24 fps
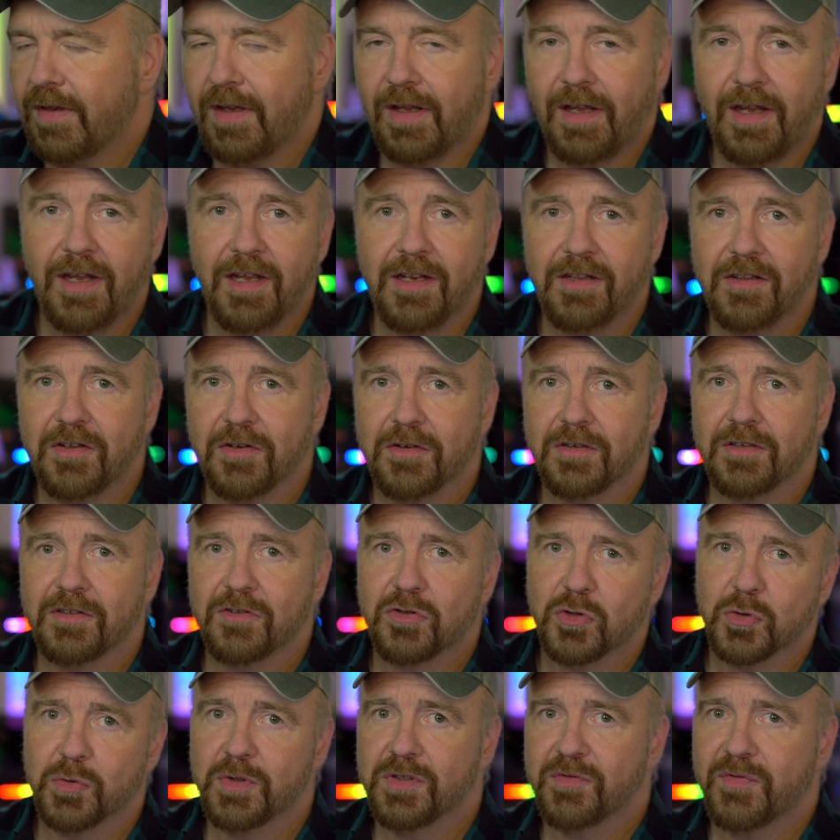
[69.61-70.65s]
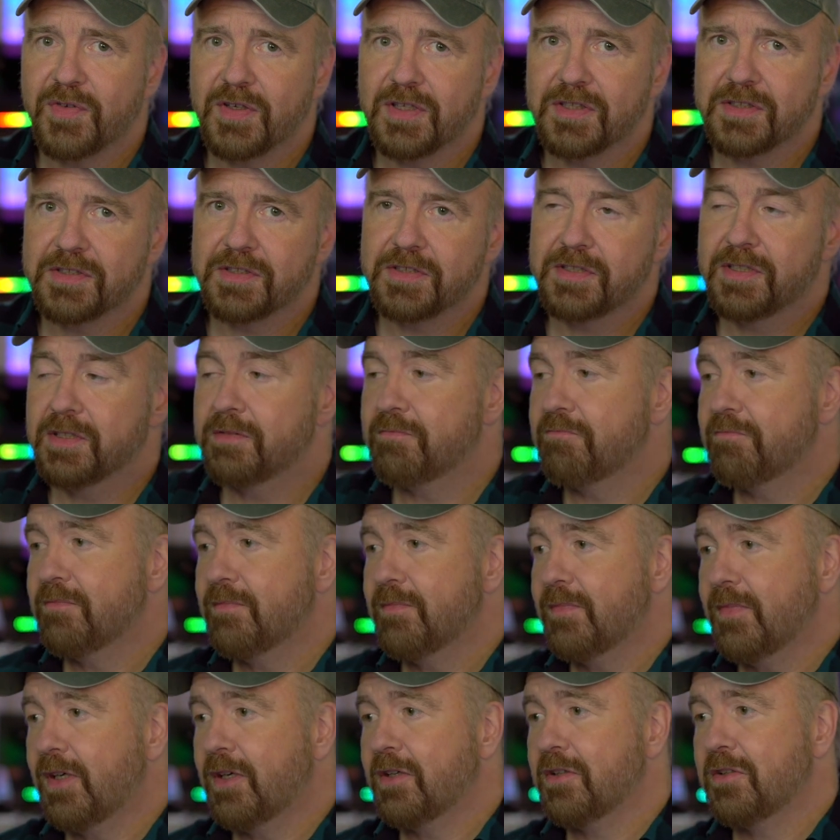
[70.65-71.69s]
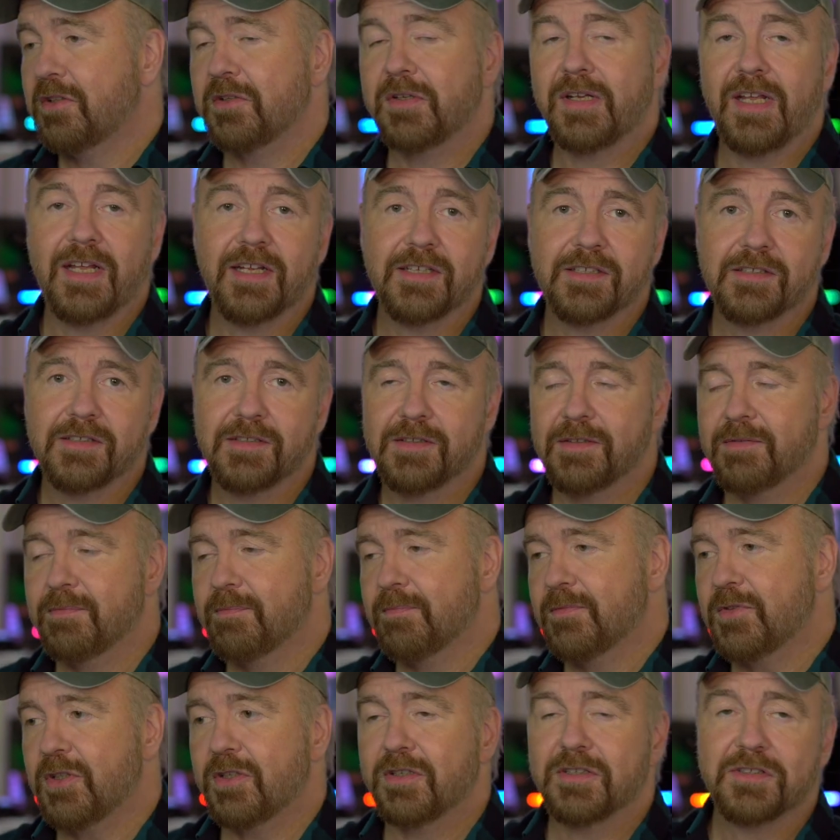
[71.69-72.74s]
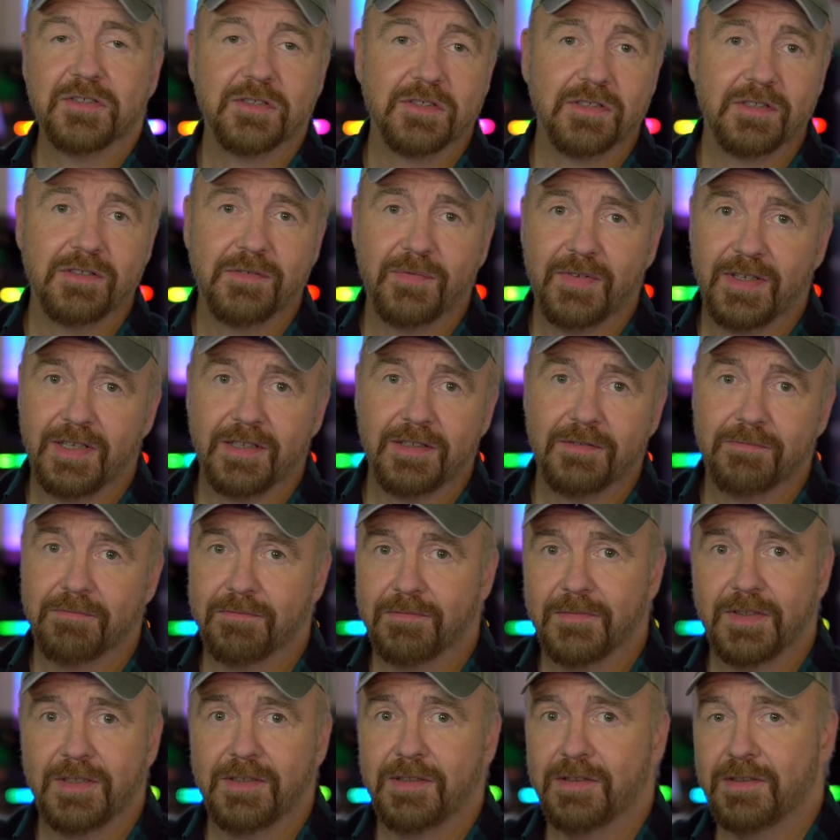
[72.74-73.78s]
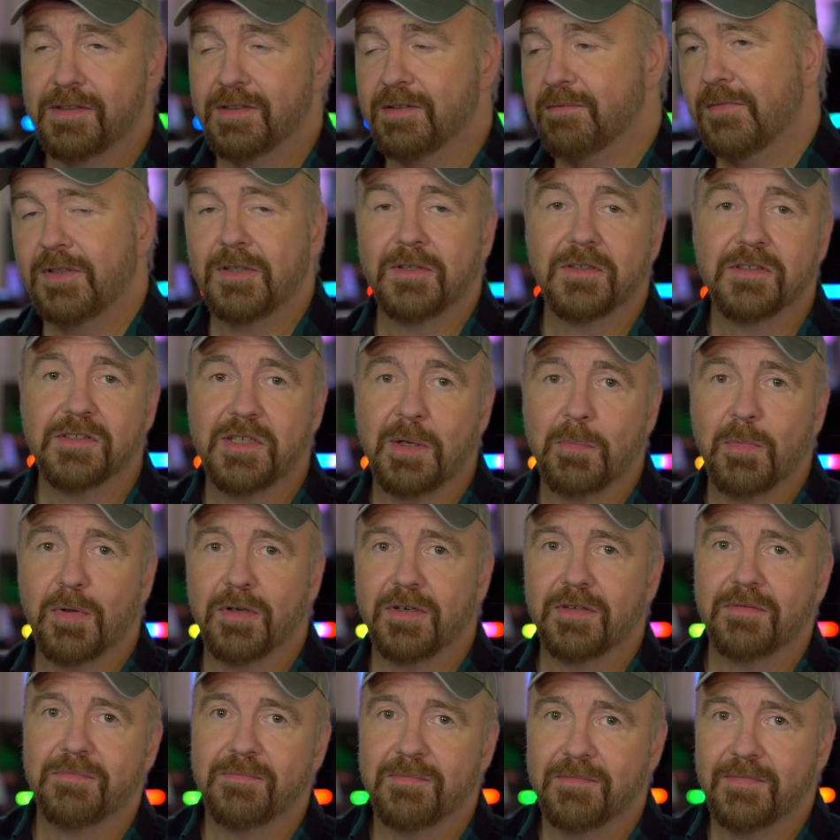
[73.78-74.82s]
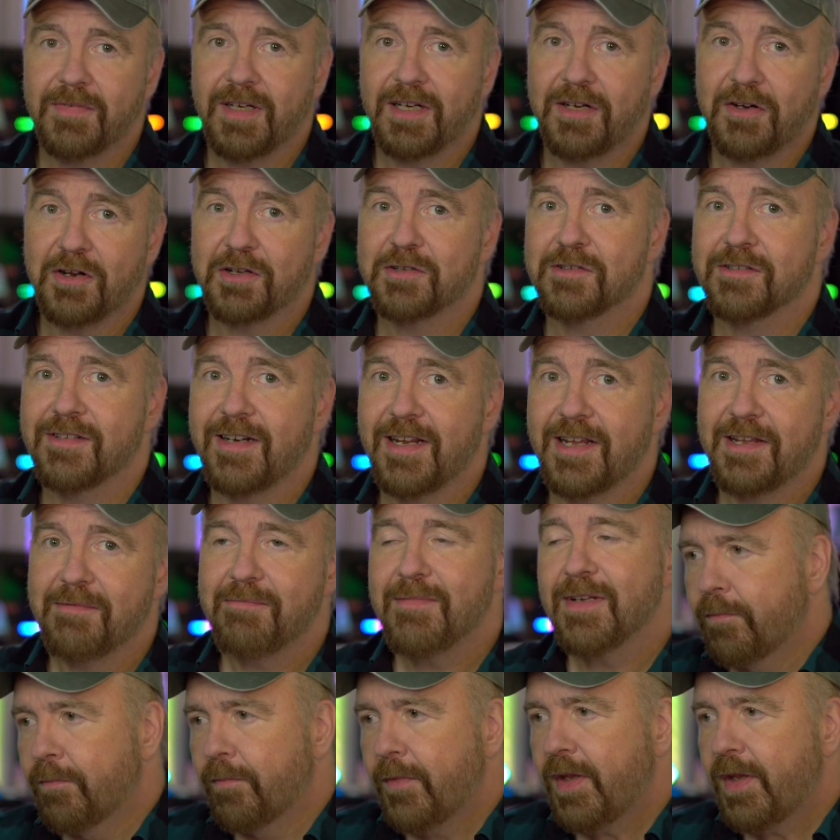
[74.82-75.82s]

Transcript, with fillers: Anton Truenfels, hard to guess. Sorry, sir, if that is your assembler and not your name.